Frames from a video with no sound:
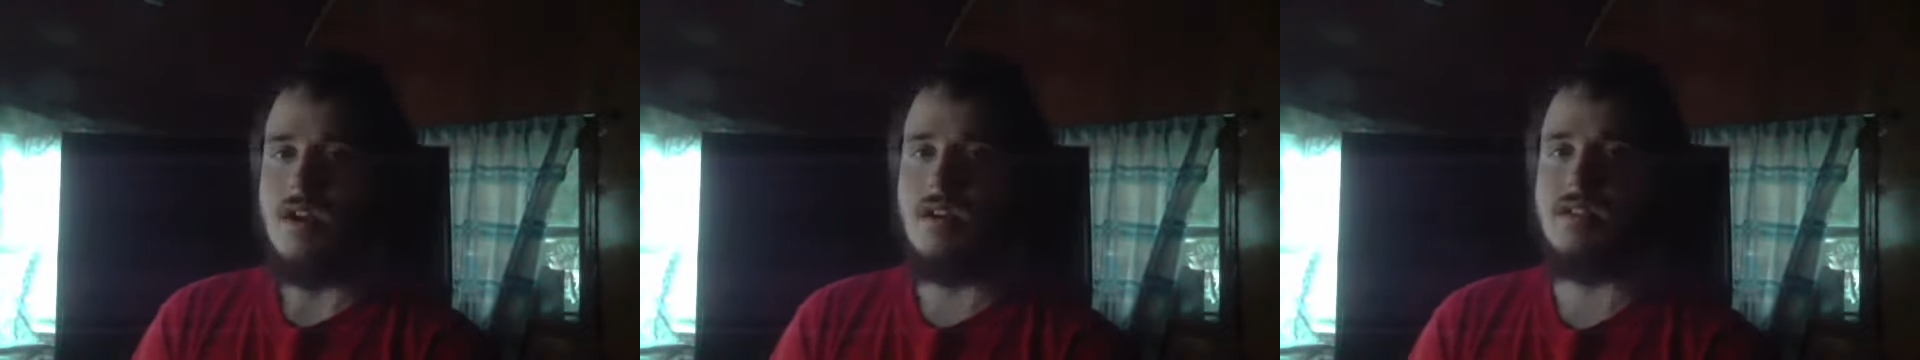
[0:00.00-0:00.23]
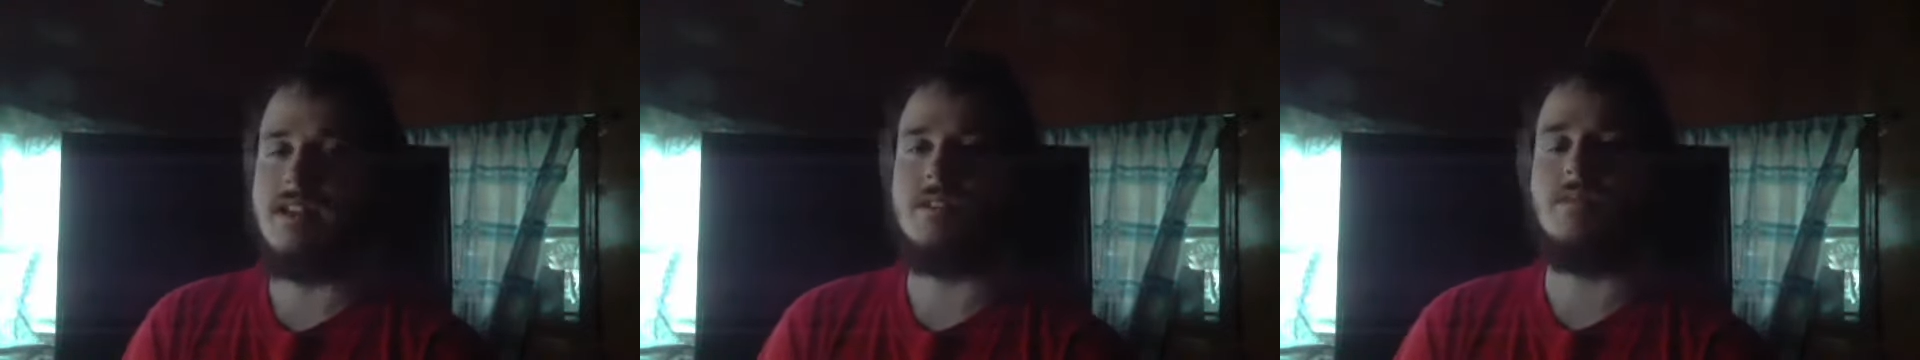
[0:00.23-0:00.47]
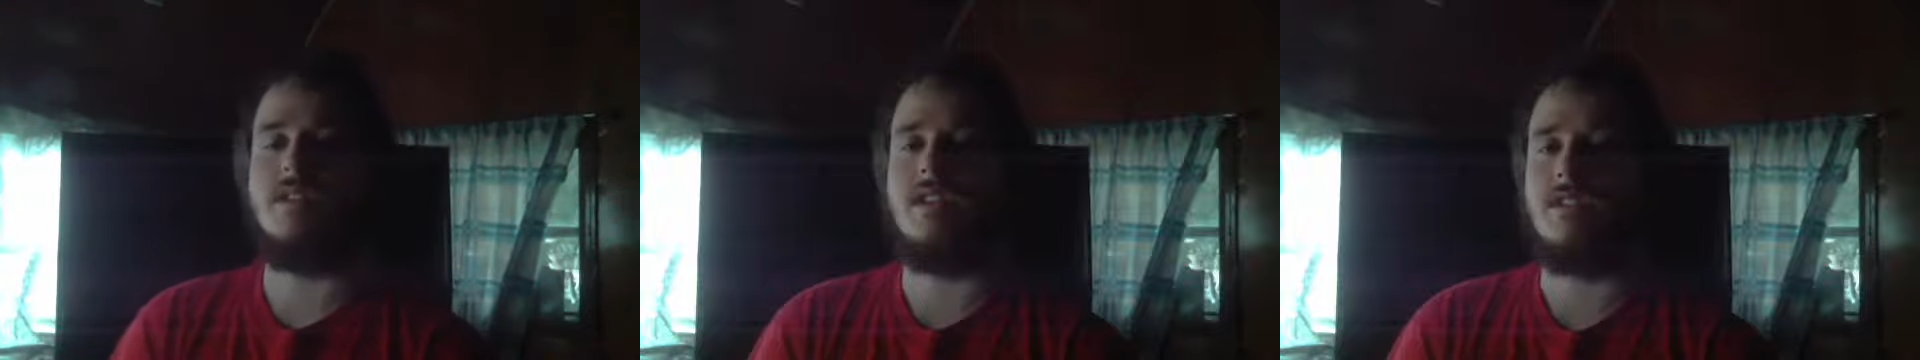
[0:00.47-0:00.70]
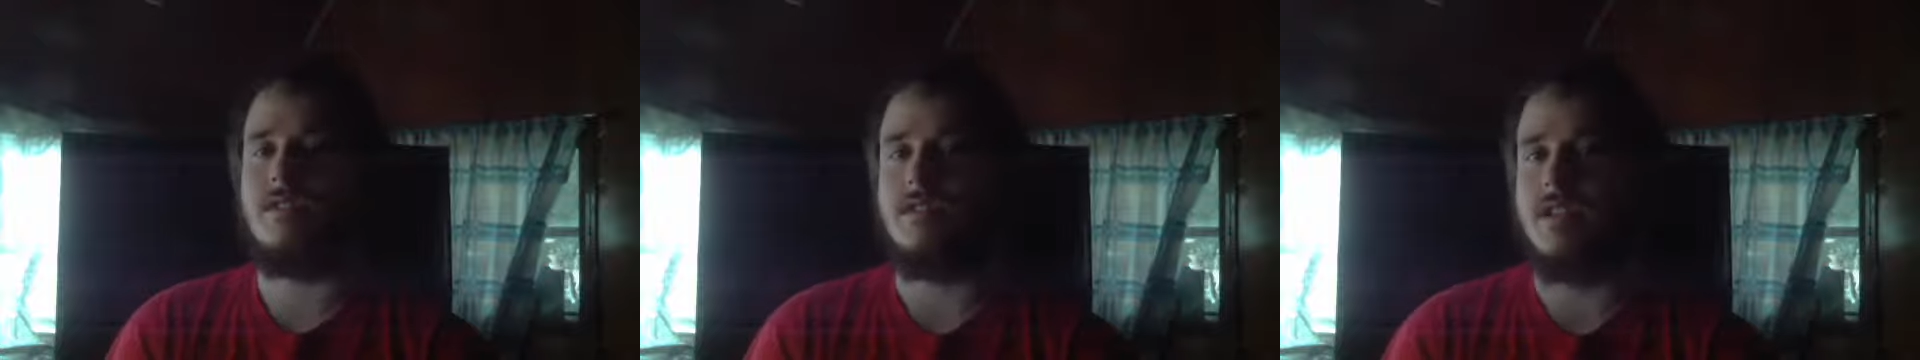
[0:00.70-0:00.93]
Oh, so that's
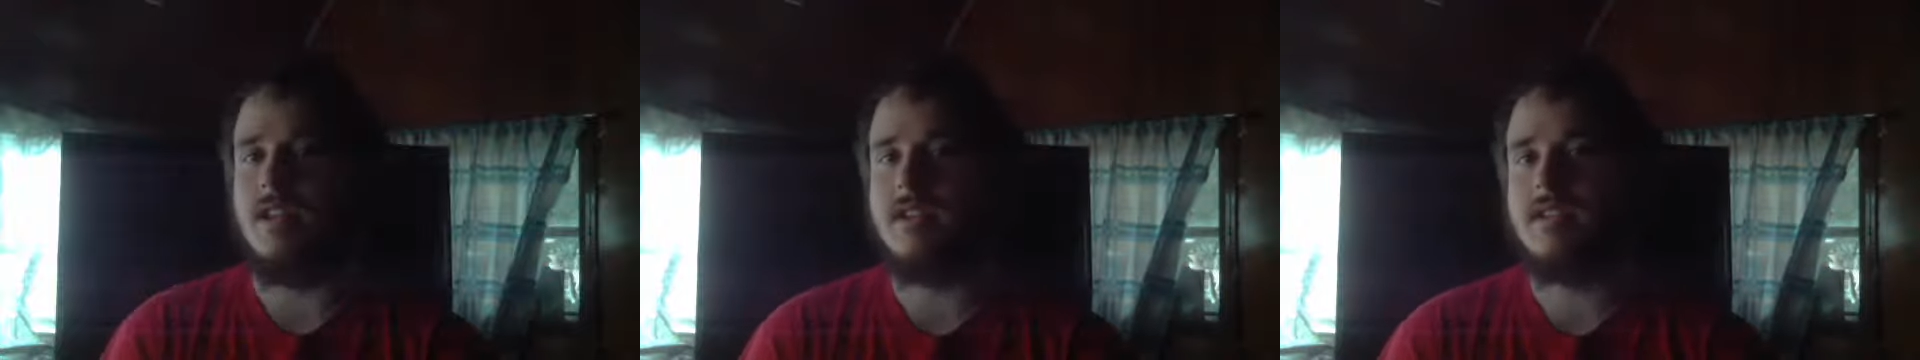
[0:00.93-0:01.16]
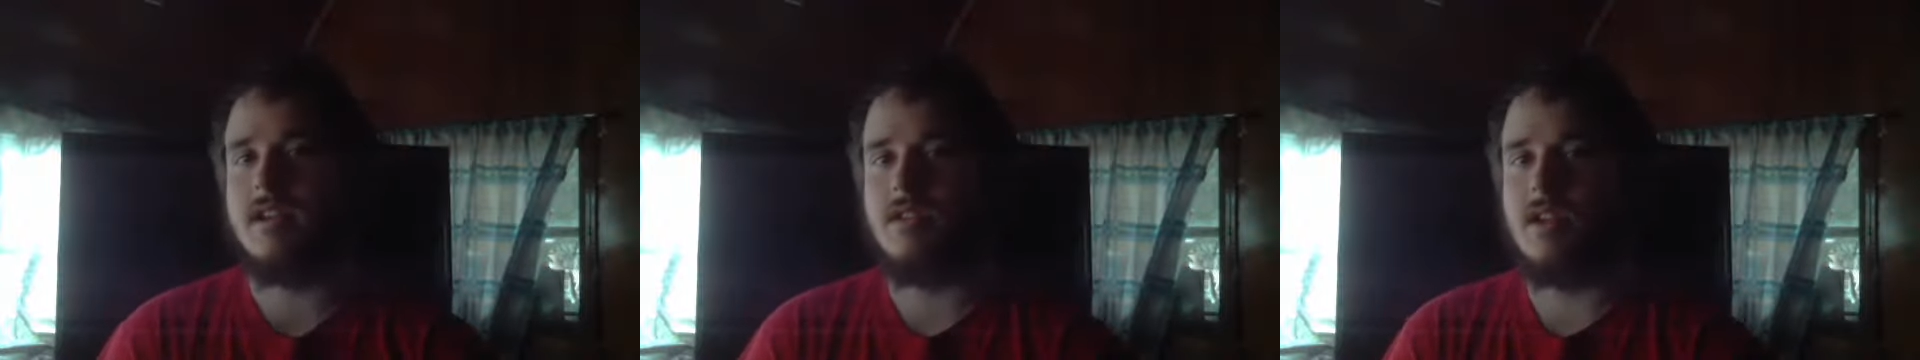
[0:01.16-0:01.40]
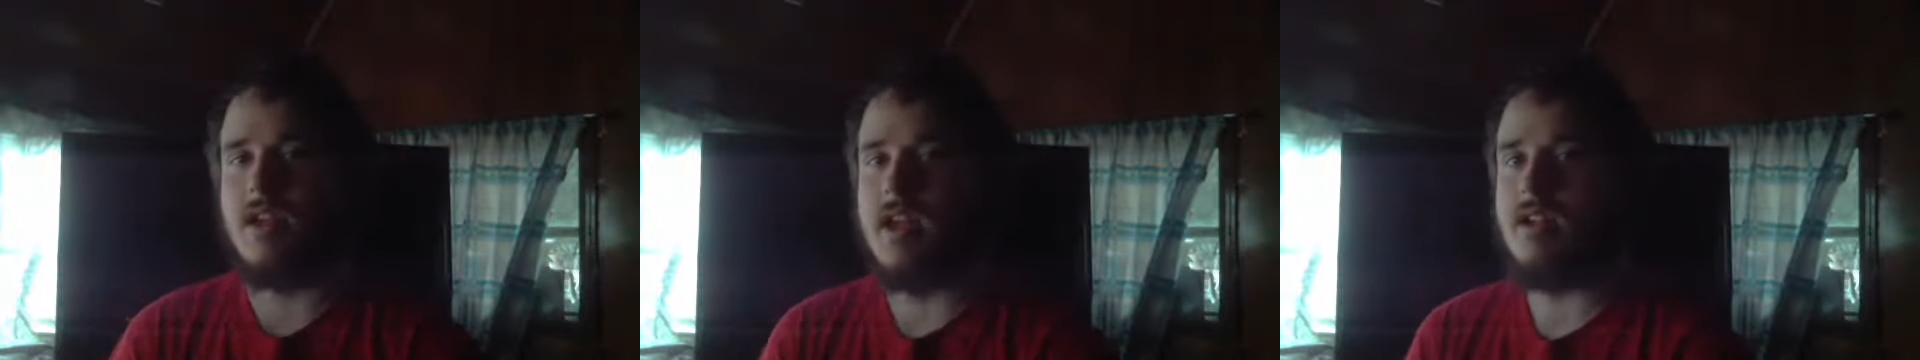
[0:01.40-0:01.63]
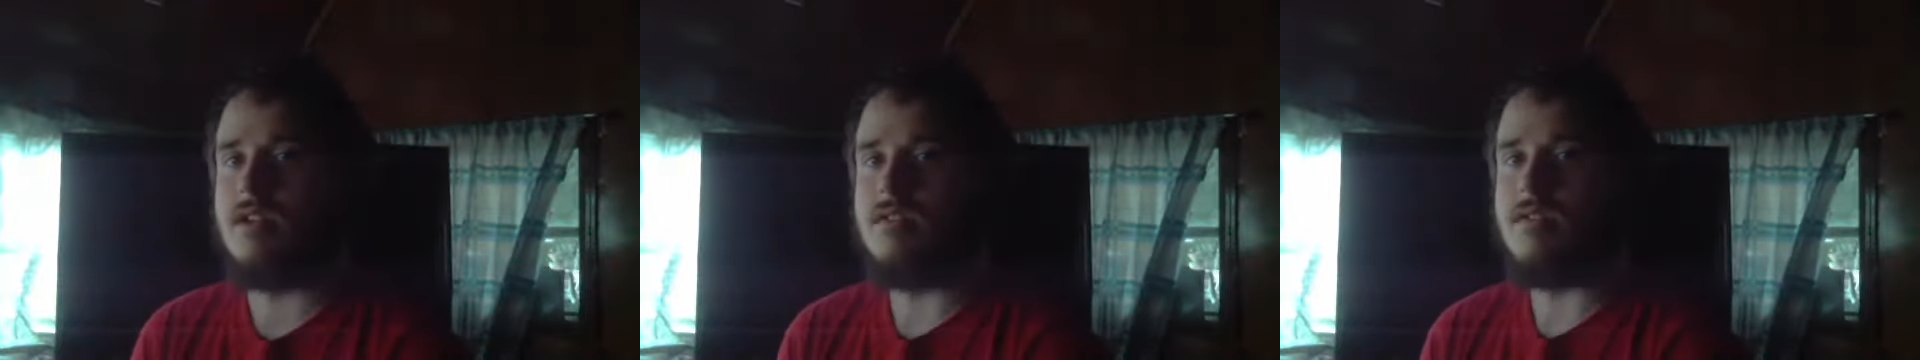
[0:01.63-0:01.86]
really interesting. That's actually
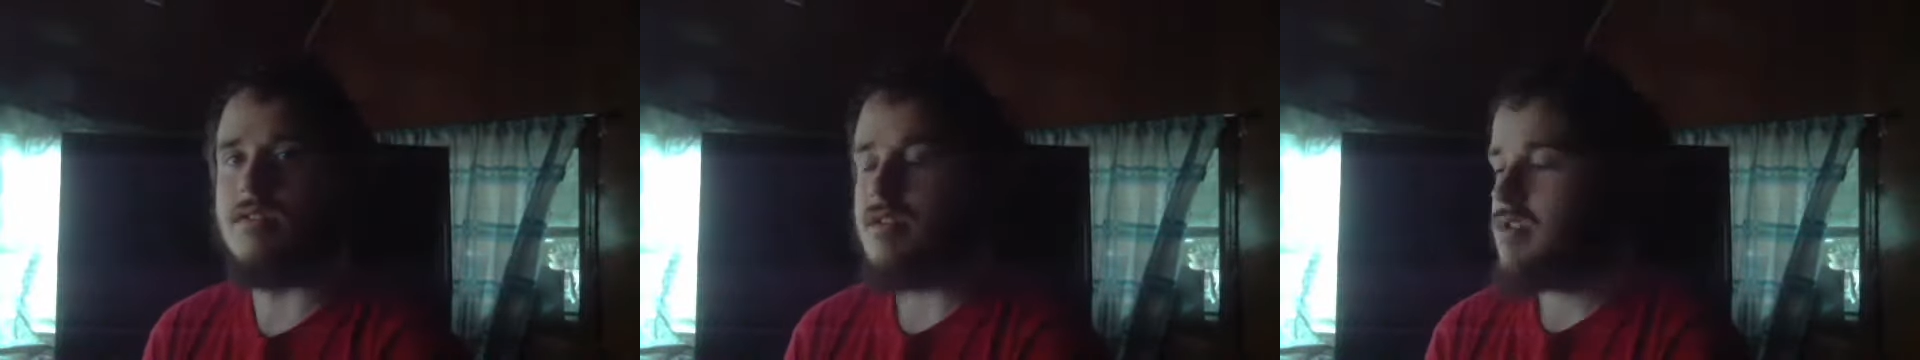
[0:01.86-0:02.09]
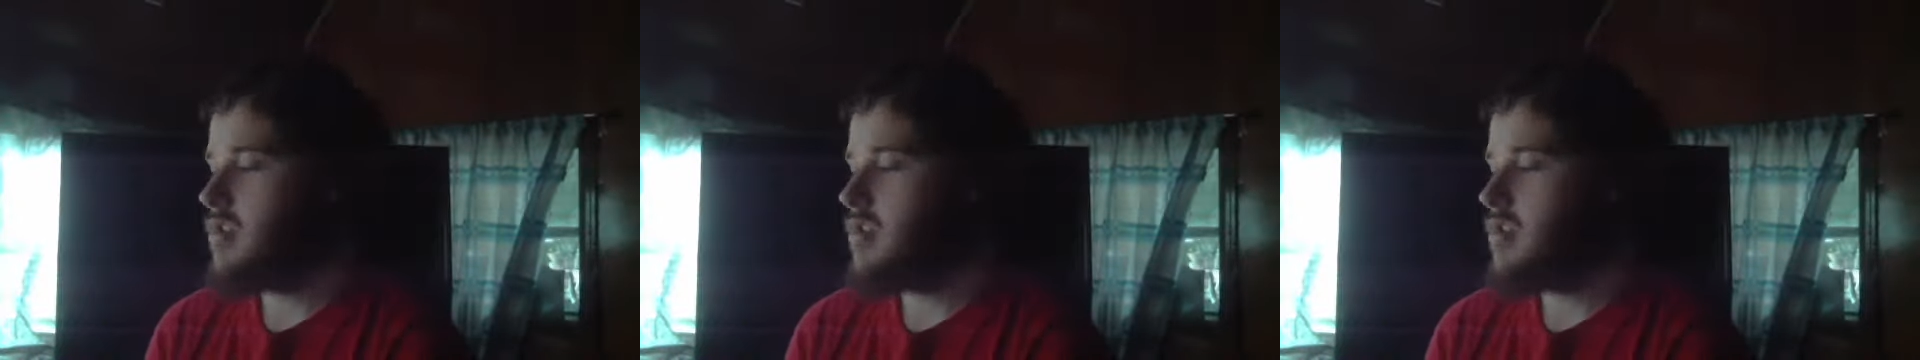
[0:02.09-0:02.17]
kind of cool.